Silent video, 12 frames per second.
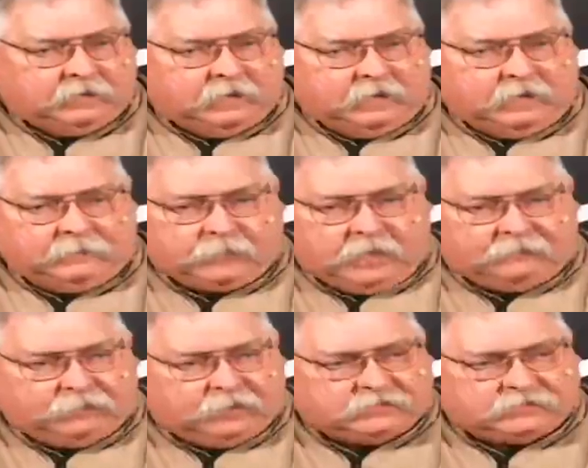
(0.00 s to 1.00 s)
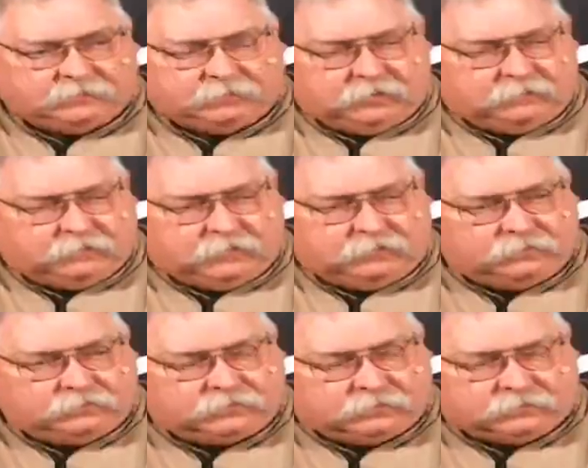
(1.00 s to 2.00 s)
I've read some
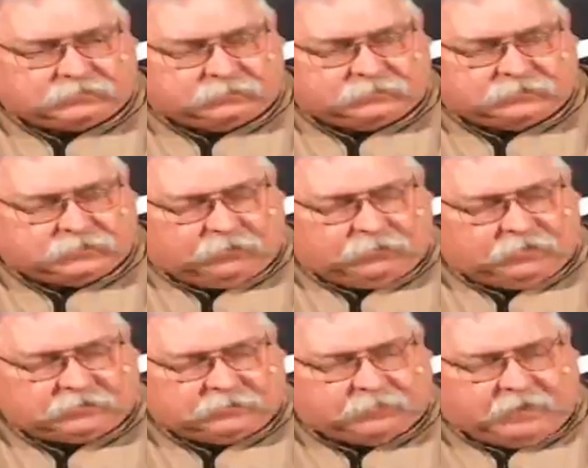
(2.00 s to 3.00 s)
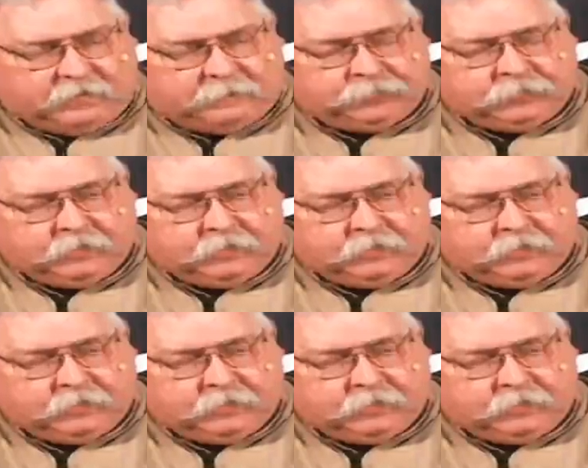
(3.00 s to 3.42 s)
reviews or some stories about